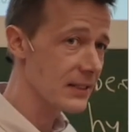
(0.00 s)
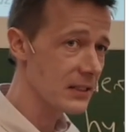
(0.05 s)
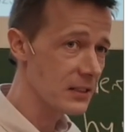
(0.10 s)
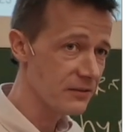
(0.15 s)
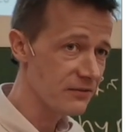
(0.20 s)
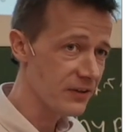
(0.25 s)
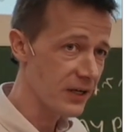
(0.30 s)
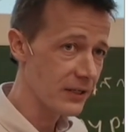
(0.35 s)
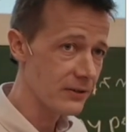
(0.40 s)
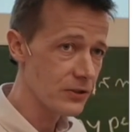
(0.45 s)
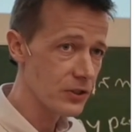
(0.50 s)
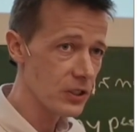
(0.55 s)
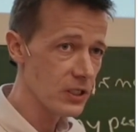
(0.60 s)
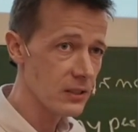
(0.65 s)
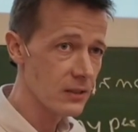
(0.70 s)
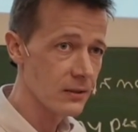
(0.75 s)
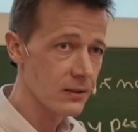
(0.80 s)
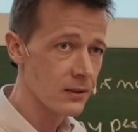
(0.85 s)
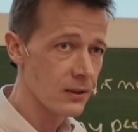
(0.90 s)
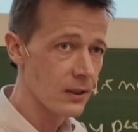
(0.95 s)
defined g,
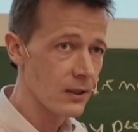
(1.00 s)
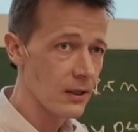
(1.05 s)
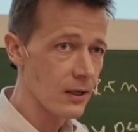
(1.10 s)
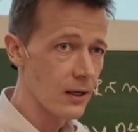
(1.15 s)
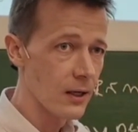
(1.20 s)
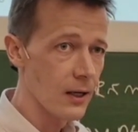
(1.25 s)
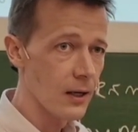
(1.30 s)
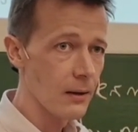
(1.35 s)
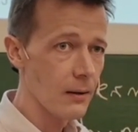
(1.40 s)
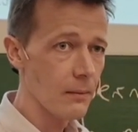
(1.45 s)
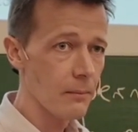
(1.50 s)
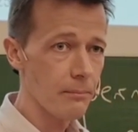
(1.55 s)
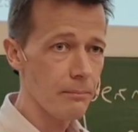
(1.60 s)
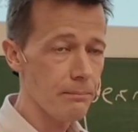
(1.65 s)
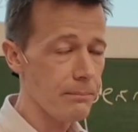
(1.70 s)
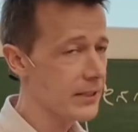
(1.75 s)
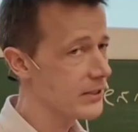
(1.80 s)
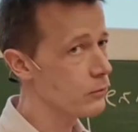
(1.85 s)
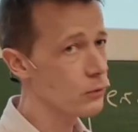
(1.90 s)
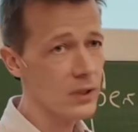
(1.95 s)

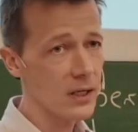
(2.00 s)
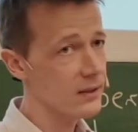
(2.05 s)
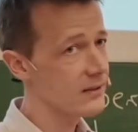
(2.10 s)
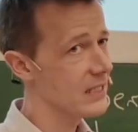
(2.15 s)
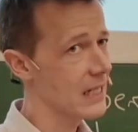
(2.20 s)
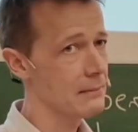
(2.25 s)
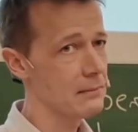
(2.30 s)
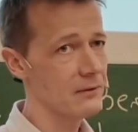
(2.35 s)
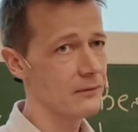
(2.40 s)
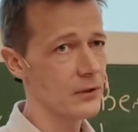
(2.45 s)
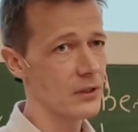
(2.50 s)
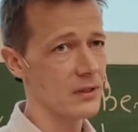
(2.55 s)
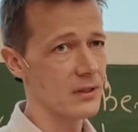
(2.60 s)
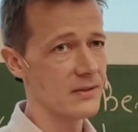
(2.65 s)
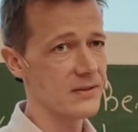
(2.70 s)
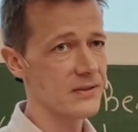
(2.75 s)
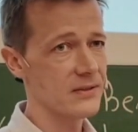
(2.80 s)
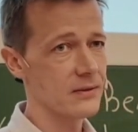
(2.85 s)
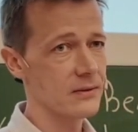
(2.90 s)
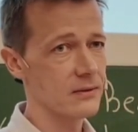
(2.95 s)
but you can't tell me what it
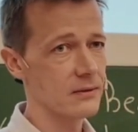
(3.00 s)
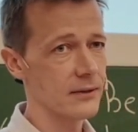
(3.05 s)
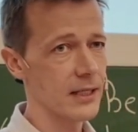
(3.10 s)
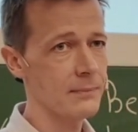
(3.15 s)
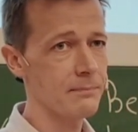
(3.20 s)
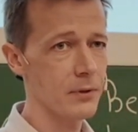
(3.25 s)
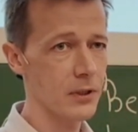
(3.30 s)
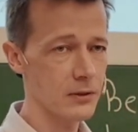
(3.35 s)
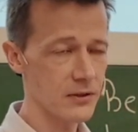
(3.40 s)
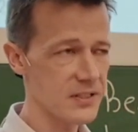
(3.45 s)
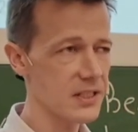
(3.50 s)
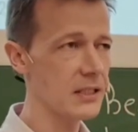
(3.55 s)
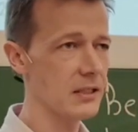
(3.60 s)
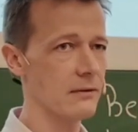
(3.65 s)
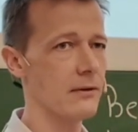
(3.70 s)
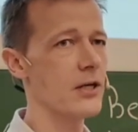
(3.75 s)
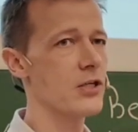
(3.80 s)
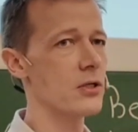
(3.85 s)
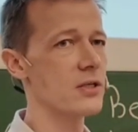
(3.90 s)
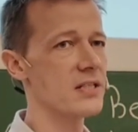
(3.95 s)
is, right? Because
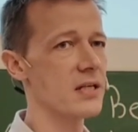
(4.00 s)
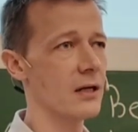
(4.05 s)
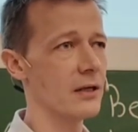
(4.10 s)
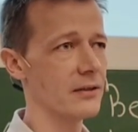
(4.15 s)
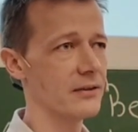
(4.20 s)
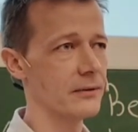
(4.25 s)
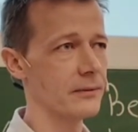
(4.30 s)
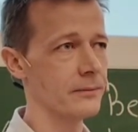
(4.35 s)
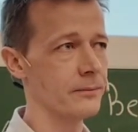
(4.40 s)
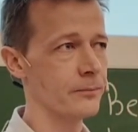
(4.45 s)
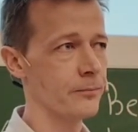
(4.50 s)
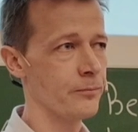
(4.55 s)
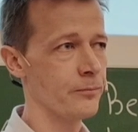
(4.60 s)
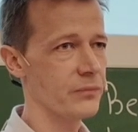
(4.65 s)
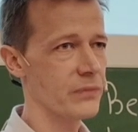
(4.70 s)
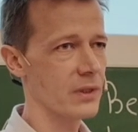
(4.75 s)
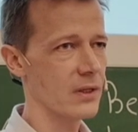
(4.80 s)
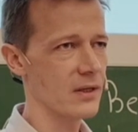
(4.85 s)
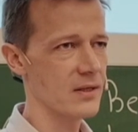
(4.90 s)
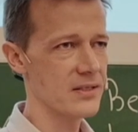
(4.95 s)
integration is hard.
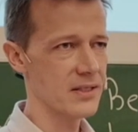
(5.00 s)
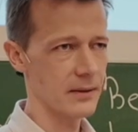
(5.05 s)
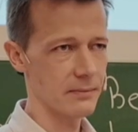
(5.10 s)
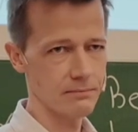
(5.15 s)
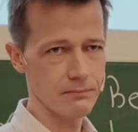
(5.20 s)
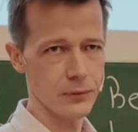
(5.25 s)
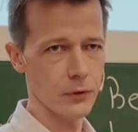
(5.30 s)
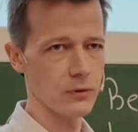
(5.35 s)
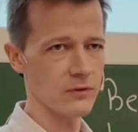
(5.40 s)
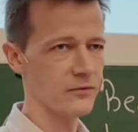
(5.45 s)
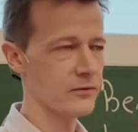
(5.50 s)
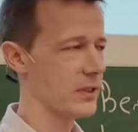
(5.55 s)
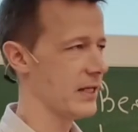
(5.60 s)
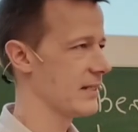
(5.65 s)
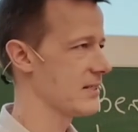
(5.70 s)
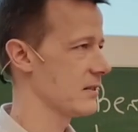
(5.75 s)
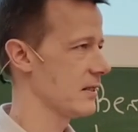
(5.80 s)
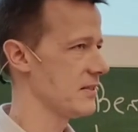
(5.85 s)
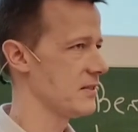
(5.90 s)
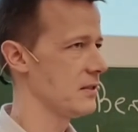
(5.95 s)
There's a beautiful
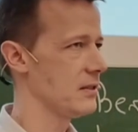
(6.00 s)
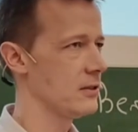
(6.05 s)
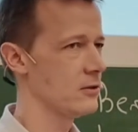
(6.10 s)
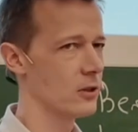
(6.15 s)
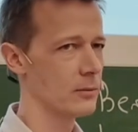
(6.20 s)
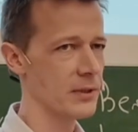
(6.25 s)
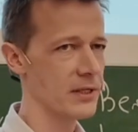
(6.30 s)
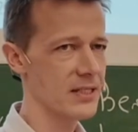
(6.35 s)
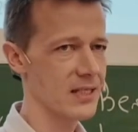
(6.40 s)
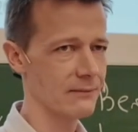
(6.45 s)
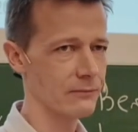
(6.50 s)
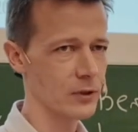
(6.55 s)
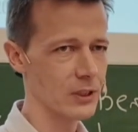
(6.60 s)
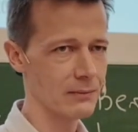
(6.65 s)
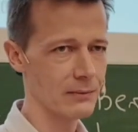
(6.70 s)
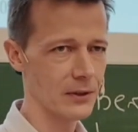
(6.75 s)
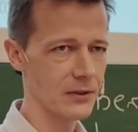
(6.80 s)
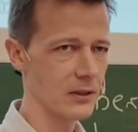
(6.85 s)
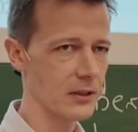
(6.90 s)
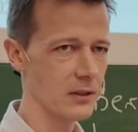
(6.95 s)
XKCD comic somewhere
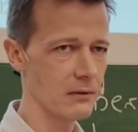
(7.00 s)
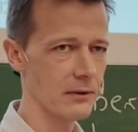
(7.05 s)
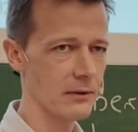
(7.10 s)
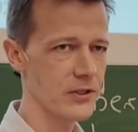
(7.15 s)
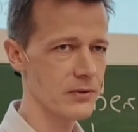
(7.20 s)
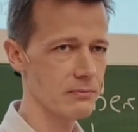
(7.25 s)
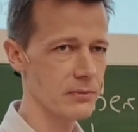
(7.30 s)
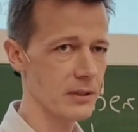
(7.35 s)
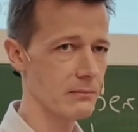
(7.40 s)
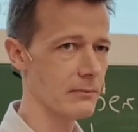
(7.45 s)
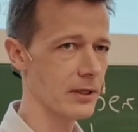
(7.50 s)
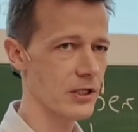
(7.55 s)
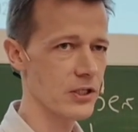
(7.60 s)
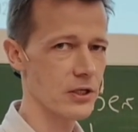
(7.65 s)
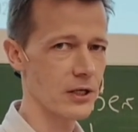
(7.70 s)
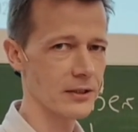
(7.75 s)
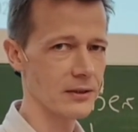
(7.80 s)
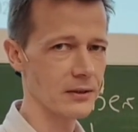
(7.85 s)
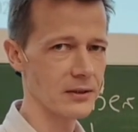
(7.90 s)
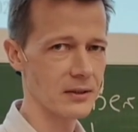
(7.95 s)
about integration being much
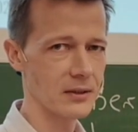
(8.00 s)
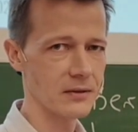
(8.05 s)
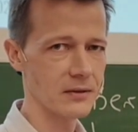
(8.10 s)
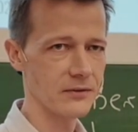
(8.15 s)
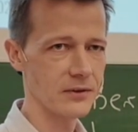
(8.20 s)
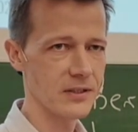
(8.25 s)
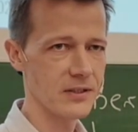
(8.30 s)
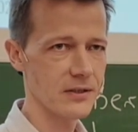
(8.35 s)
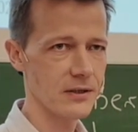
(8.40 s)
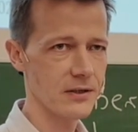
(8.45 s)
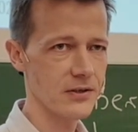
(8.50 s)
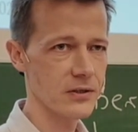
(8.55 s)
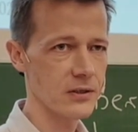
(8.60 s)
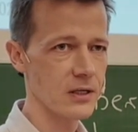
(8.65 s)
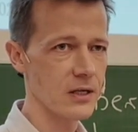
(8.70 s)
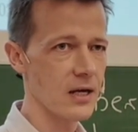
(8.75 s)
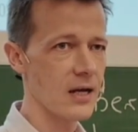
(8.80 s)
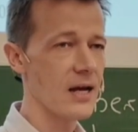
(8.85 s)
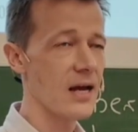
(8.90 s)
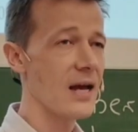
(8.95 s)
harder than differentiation.
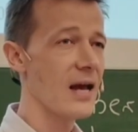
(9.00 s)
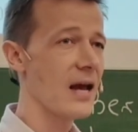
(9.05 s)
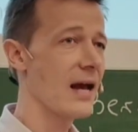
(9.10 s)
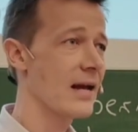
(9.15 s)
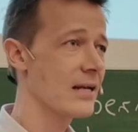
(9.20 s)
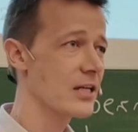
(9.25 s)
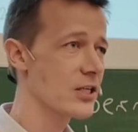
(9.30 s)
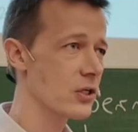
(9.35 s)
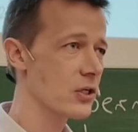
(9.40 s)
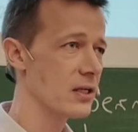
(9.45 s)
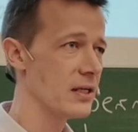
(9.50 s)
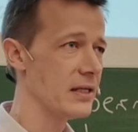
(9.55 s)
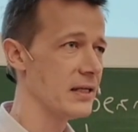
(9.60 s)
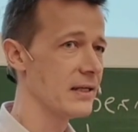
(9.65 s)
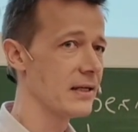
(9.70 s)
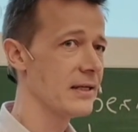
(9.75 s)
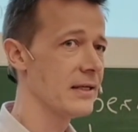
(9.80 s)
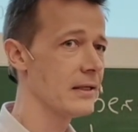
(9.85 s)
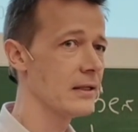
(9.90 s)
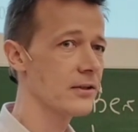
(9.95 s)
Actually,
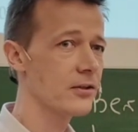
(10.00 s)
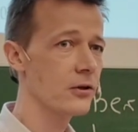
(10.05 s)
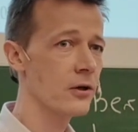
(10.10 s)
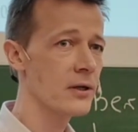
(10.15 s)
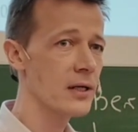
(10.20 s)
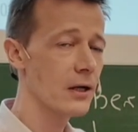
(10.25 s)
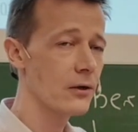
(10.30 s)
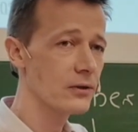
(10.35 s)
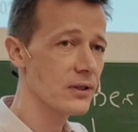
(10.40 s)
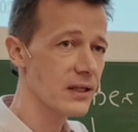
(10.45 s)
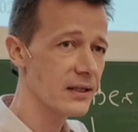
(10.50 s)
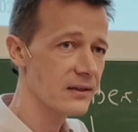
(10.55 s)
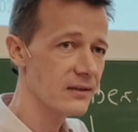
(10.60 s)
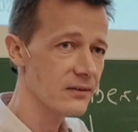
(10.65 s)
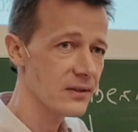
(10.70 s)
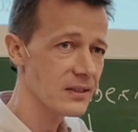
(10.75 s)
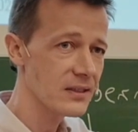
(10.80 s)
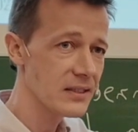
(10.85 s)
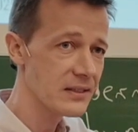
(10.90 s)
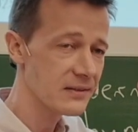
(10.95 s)
it'll turn out
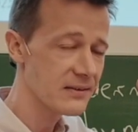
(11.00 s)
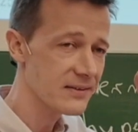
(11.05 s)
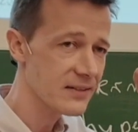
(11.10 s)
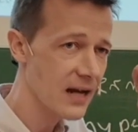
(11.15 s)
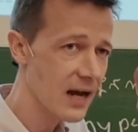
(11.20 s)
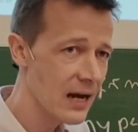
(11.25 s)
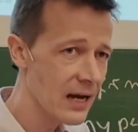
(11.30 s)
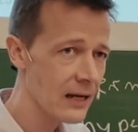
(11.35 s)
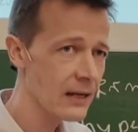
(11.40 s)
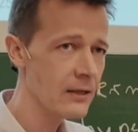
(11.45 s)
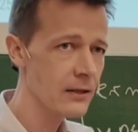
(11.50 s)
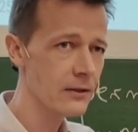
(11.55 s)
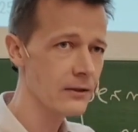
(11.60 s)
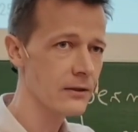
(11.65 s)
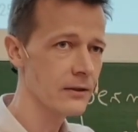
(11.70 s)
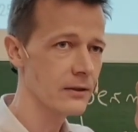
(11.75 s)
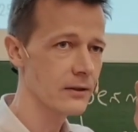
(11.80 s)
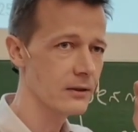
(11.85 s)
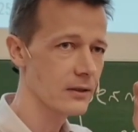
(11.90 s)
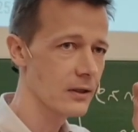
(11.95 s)
that the
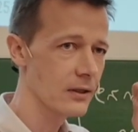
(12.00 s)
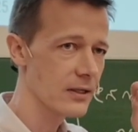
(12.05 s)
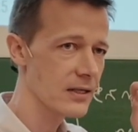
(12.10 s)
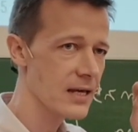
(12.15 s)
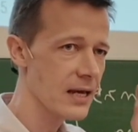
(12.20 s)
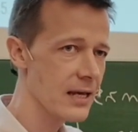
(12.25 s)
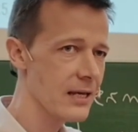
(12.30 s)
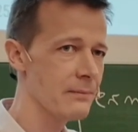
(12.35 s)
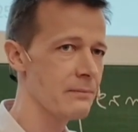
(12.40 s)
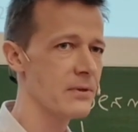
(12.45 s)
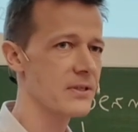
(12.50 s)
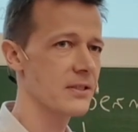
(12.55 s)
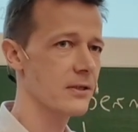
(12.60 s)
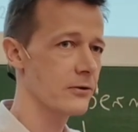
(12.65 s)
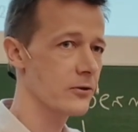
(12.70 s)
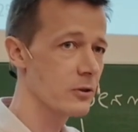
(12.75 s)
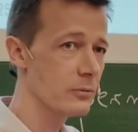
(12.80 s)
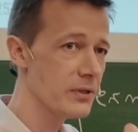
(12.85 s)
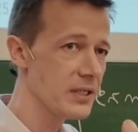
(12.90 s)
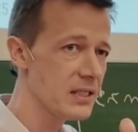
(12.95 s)
entire game is going
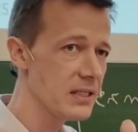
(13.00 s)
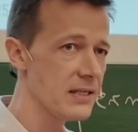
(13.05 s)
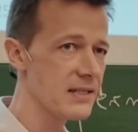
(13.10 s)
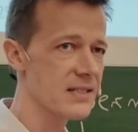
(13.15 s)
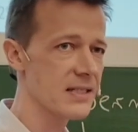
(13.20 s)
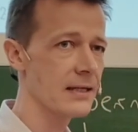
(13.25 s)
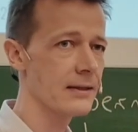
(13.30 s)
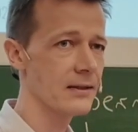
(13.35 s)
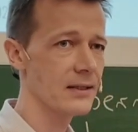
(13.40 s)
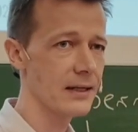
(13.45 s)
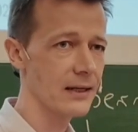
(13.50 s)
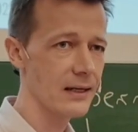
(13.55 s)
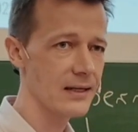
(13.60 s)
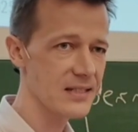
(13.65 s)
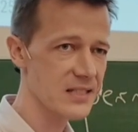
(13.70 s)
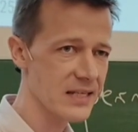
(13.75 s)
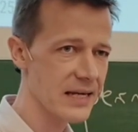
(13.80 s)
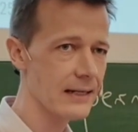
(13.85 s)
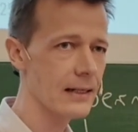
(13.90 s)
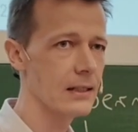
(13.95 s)
to be
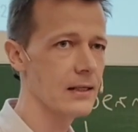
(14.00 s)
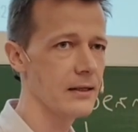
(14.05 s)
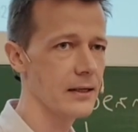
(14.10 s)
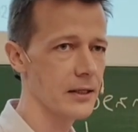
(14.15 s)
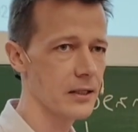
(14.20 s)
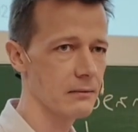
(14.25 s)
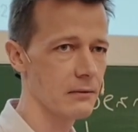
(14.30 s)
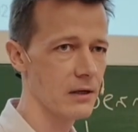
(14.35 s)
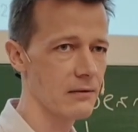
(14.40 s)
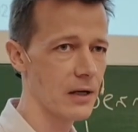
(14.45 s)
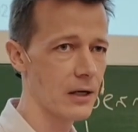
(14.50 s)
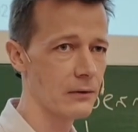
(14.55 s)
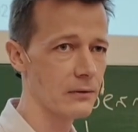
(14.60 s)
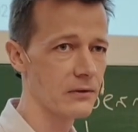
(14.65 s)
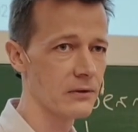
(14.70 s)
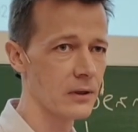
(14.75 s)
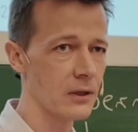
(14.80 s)
exactly the other way around.